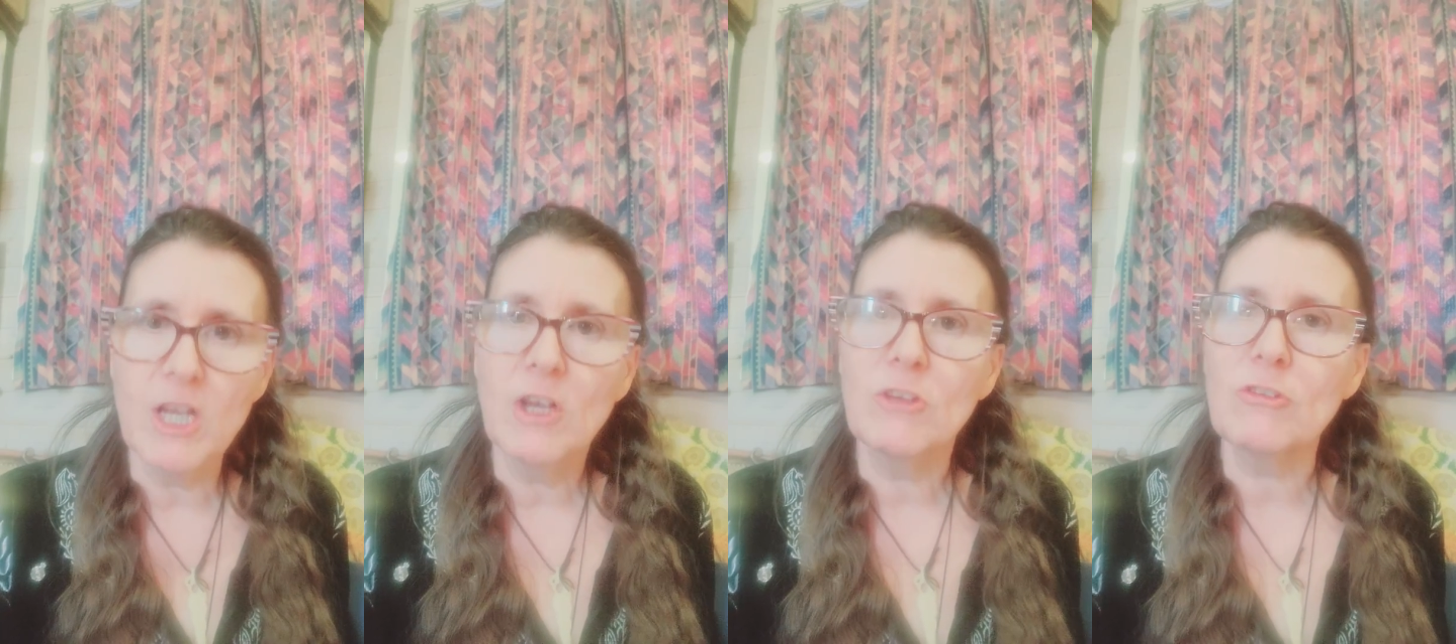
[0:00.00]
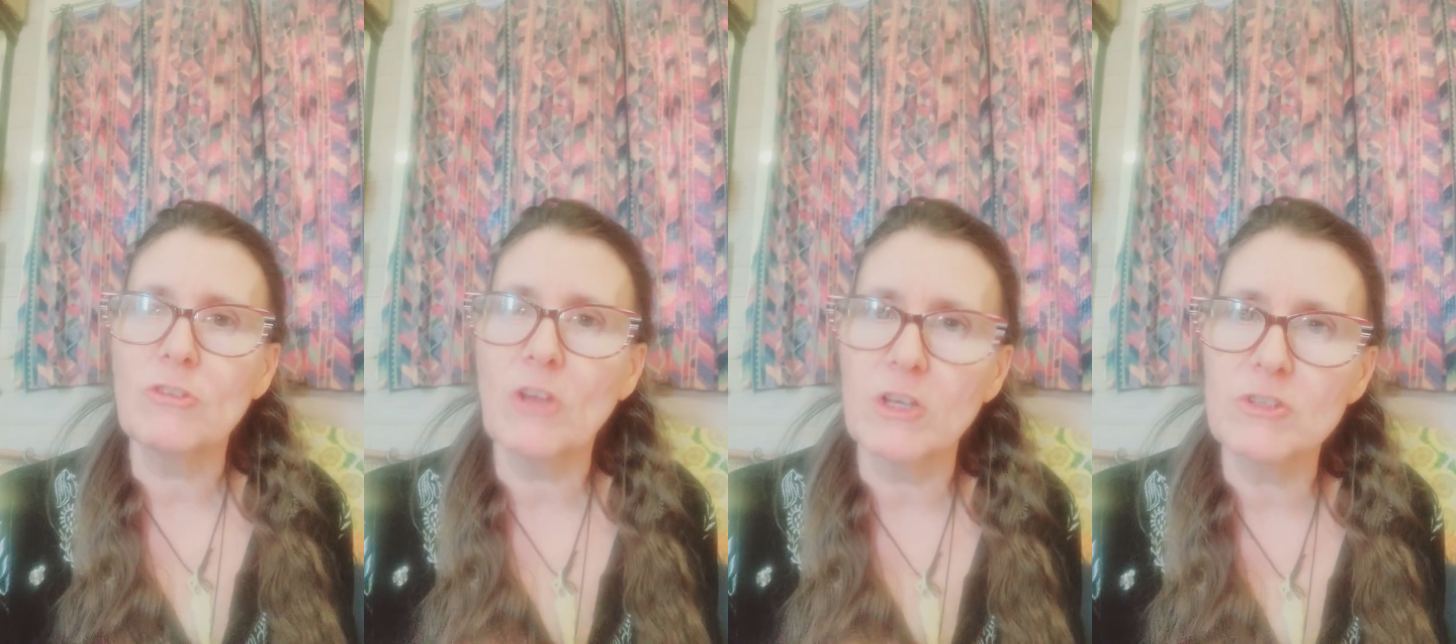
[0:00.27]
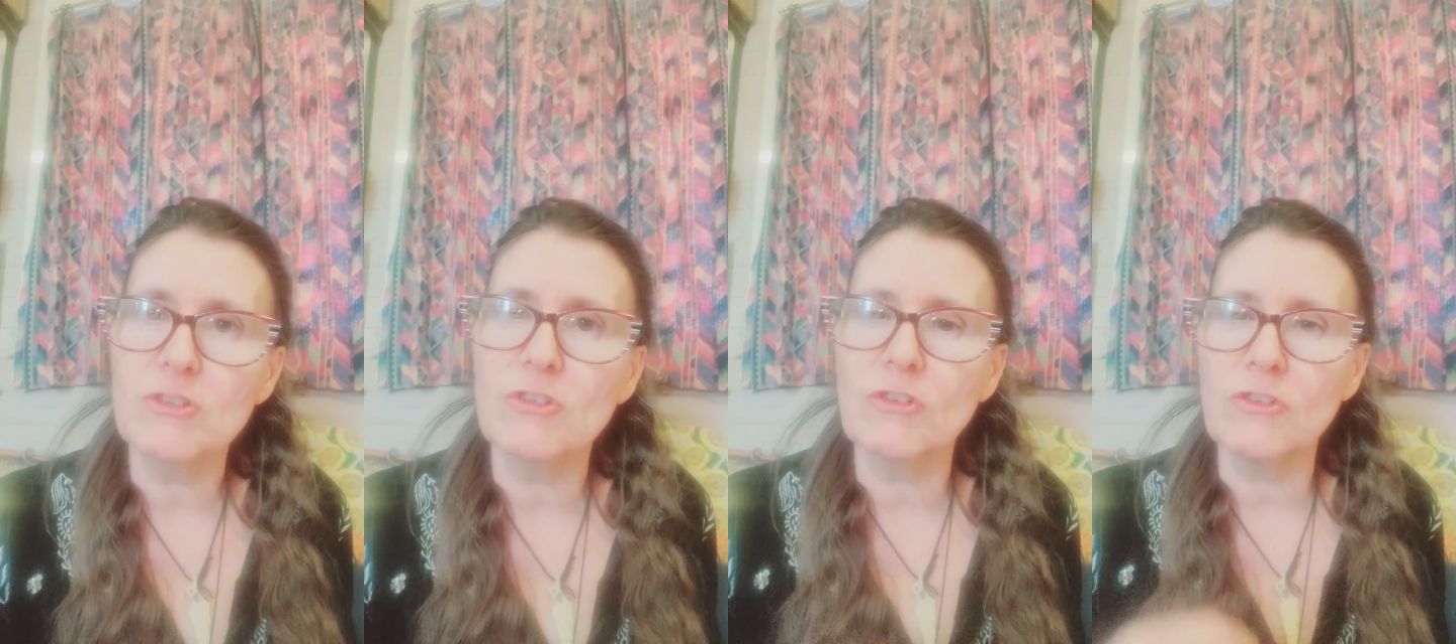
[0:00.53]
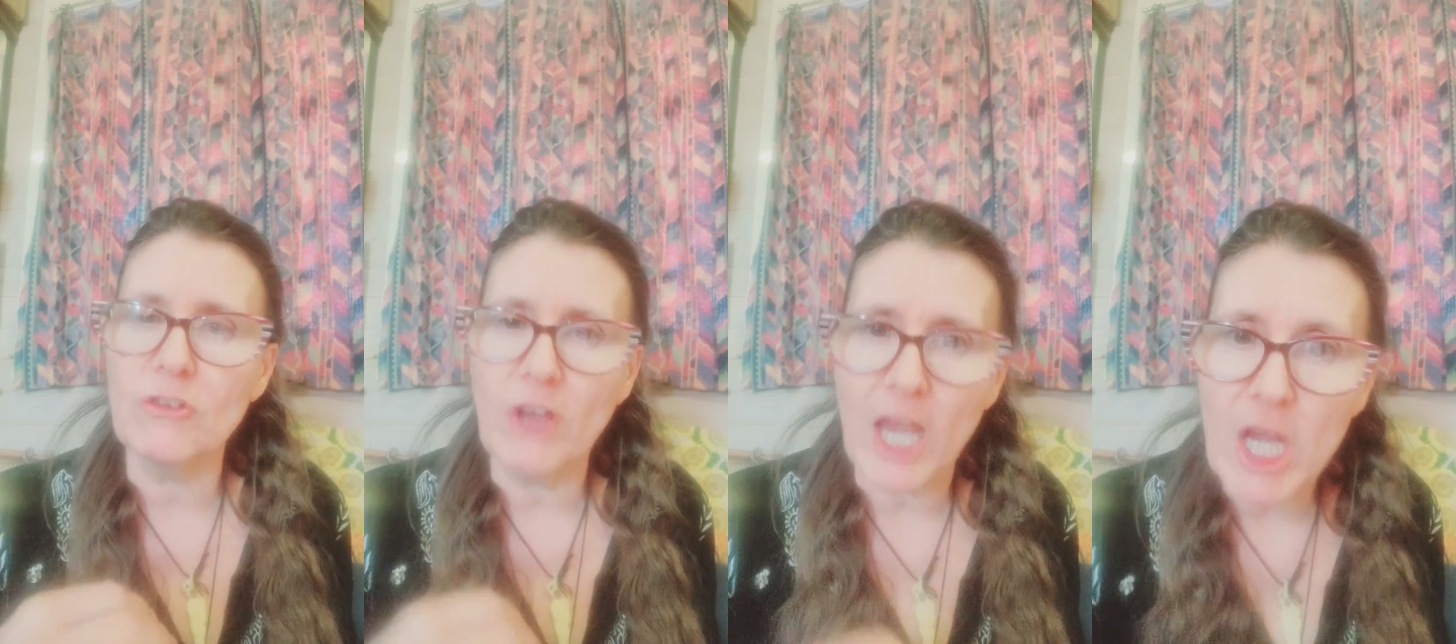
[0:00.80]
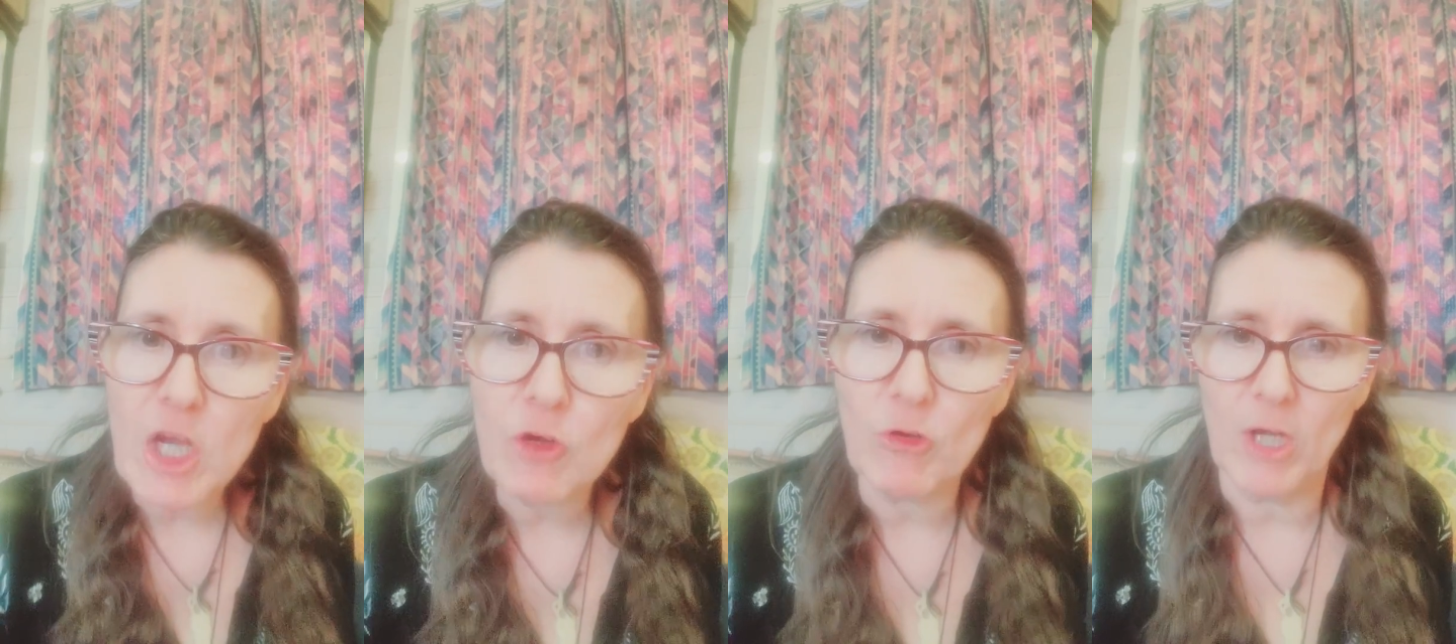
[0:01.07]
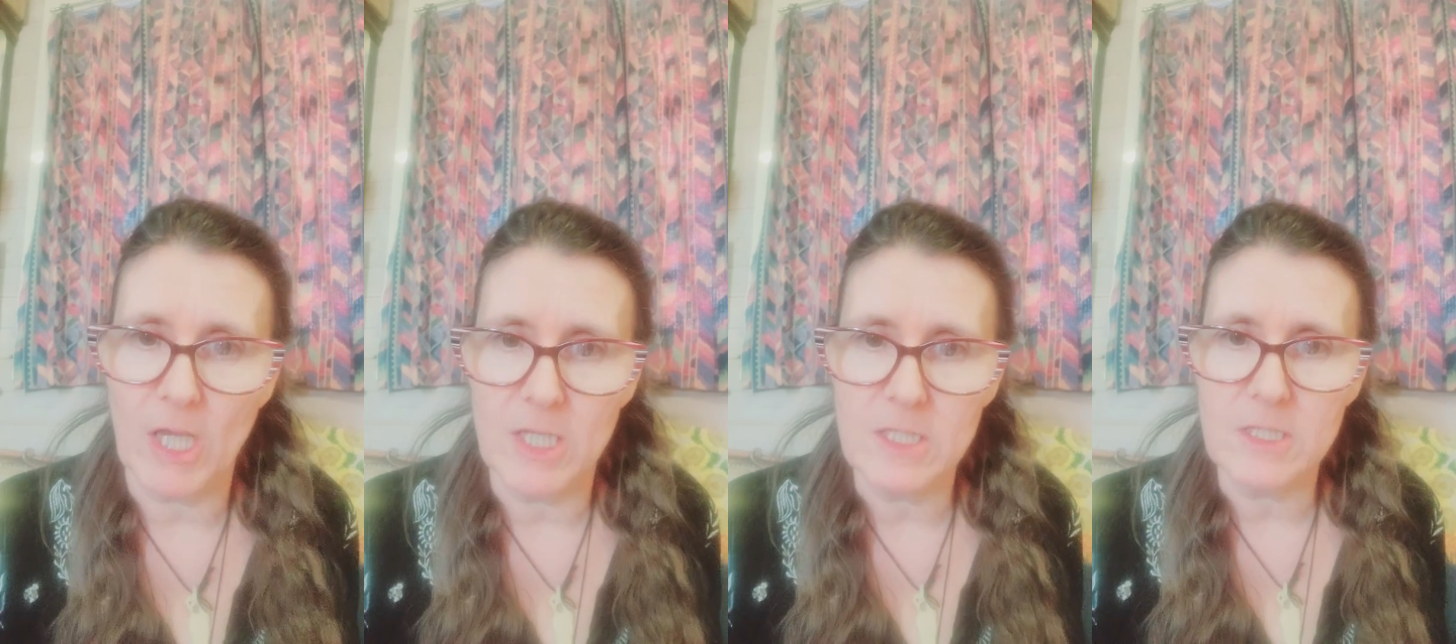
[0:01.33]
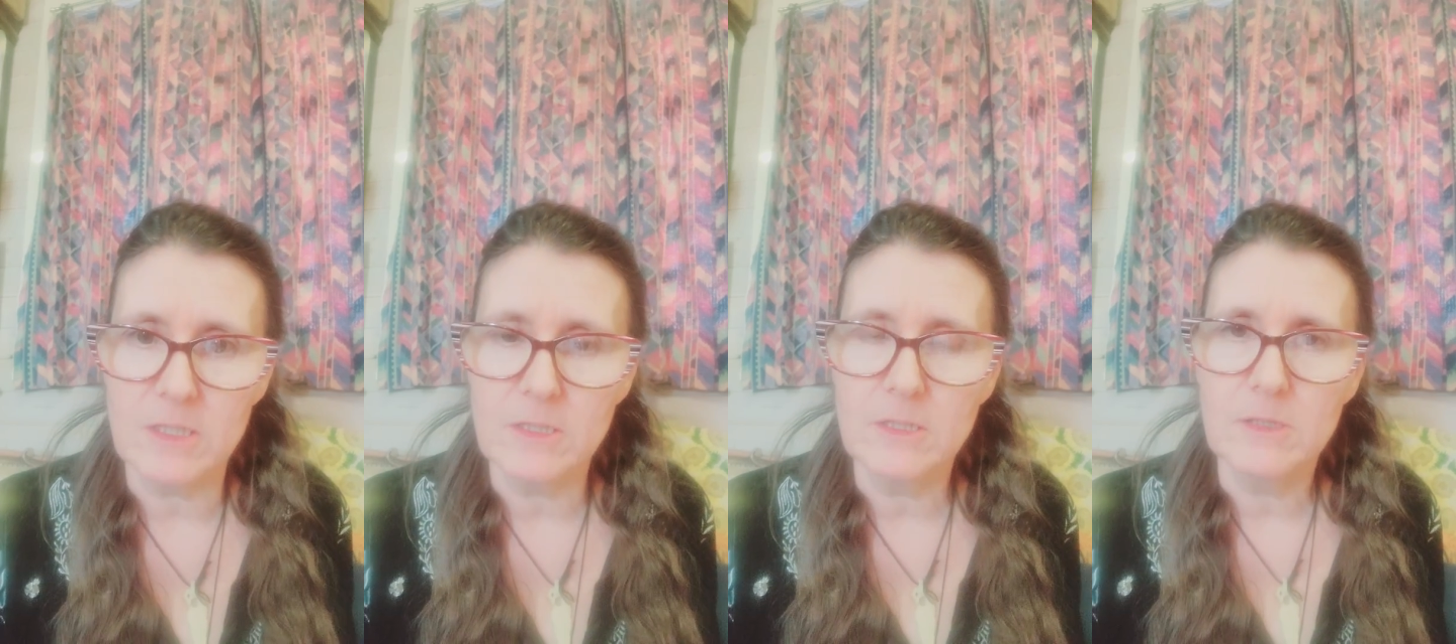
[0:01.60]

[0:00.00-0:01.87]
such sacred